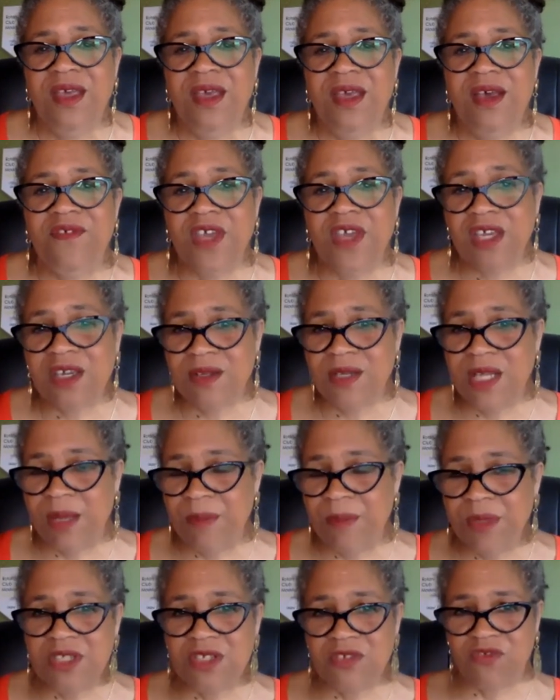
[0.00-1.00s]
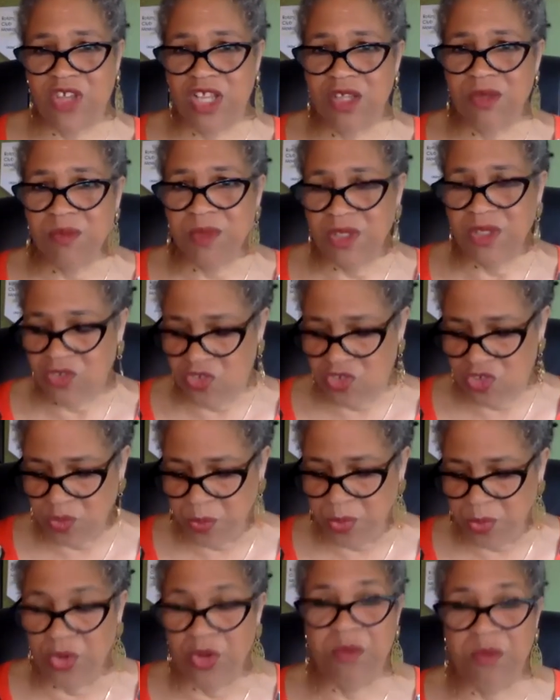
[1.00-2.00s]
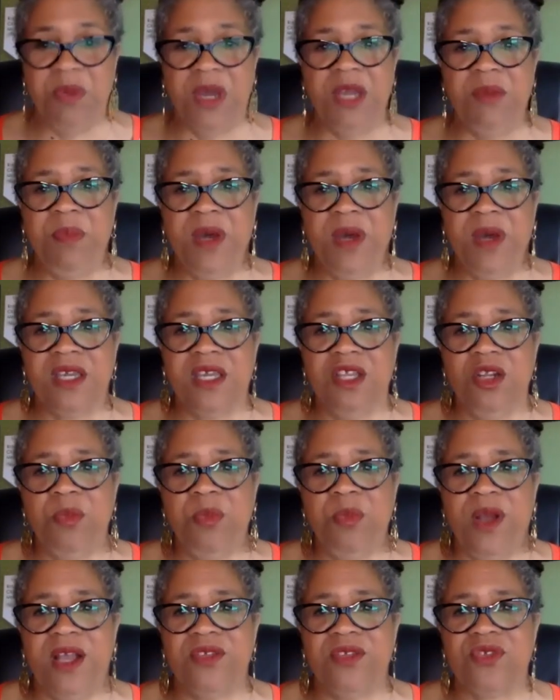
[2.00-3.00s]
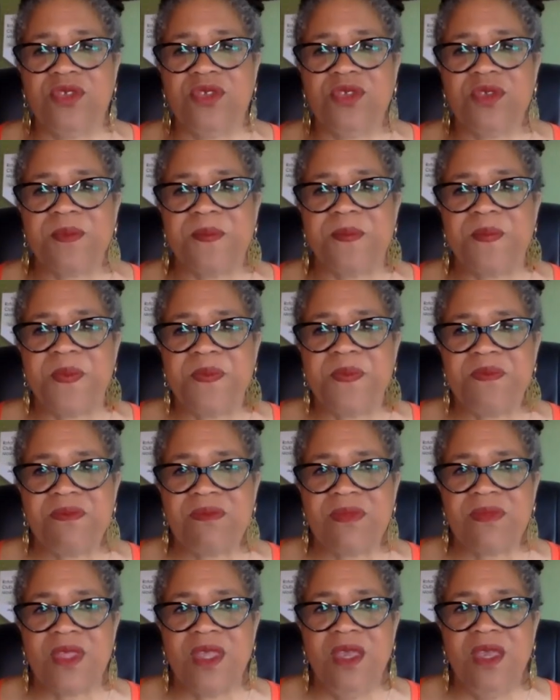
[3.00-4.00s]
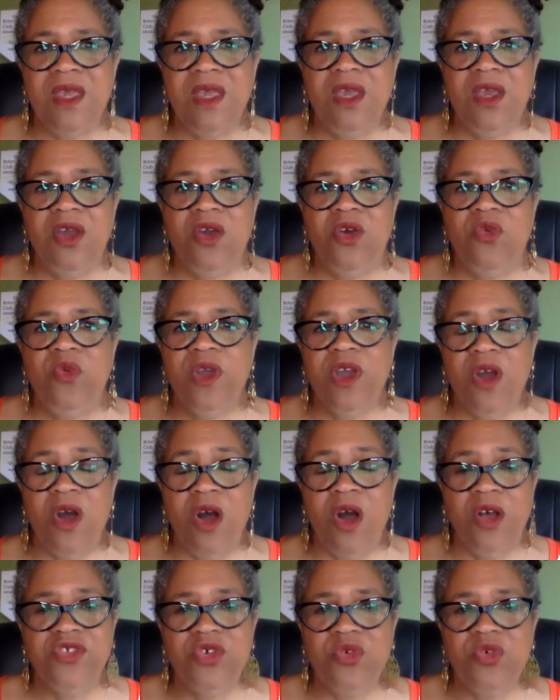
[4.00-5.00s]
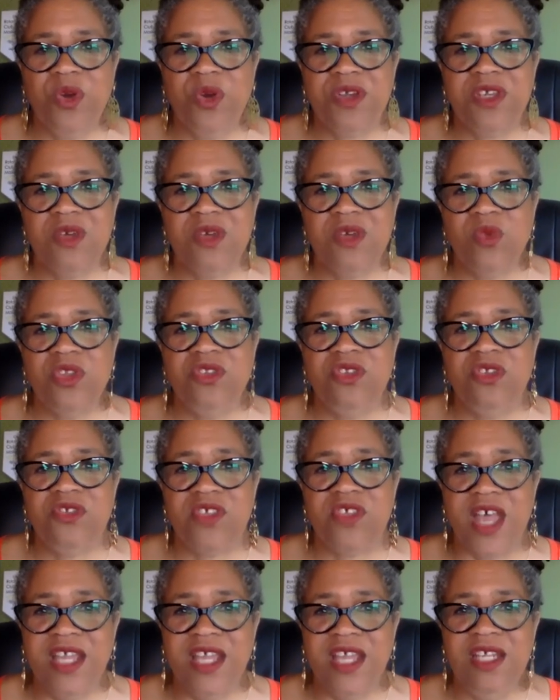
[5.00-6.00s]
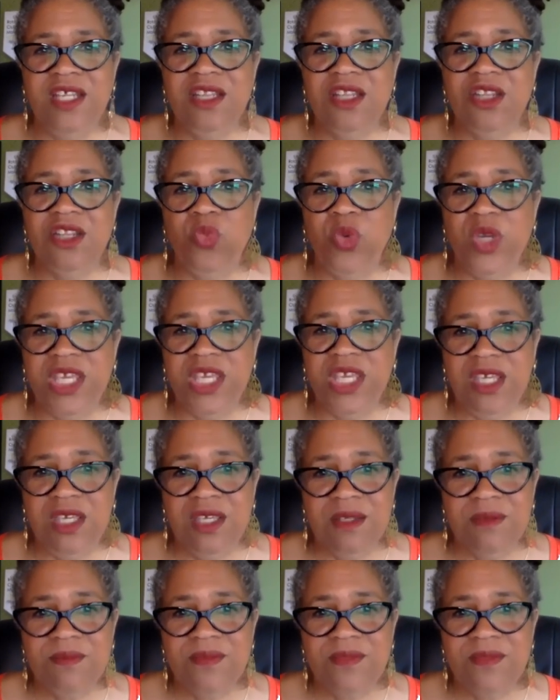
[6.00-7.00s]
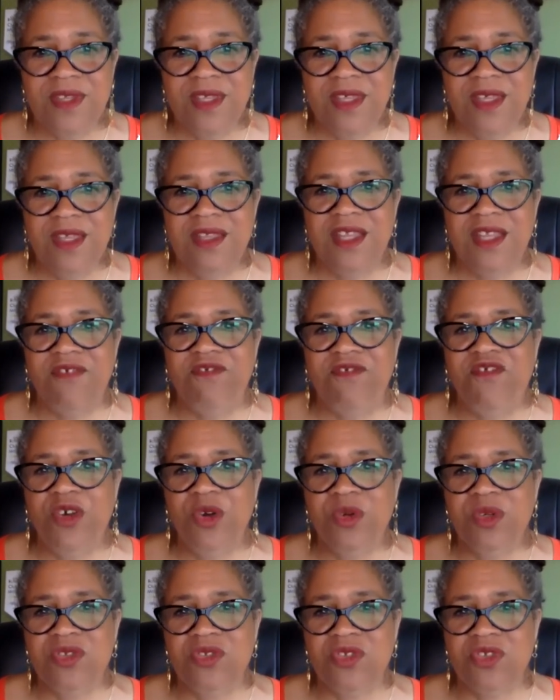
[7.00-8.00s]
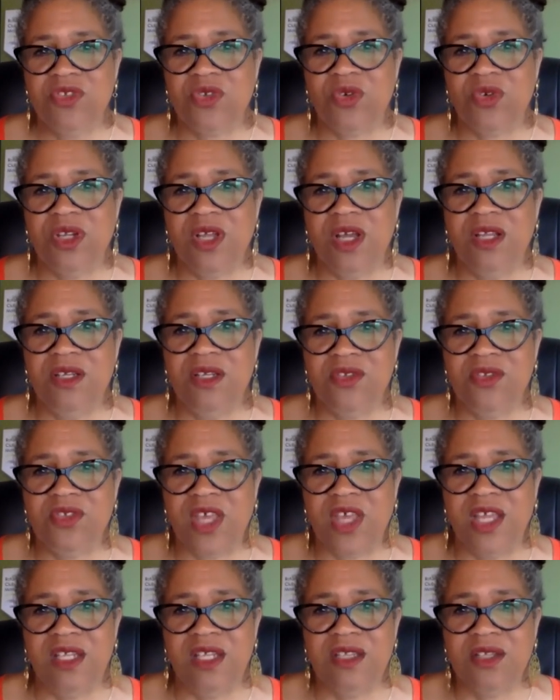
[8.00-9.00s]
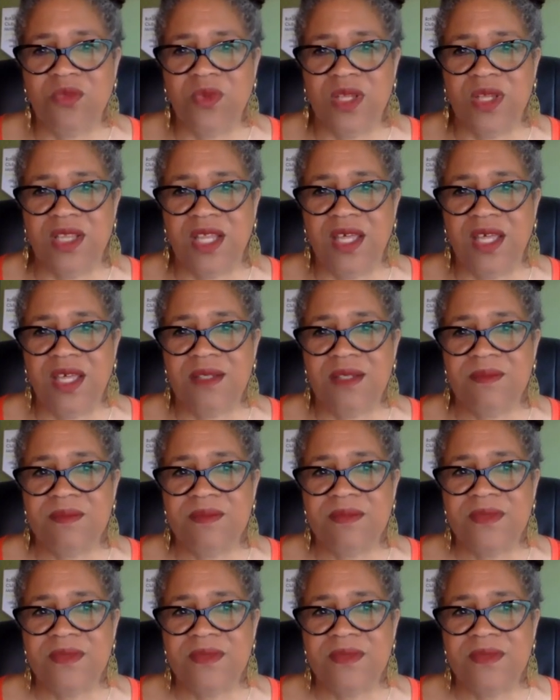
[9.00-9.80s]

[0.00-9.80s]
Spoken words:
of economic development to support BIPOC enterprises. We are also working with Designing the We that focuses on undesigning the red line.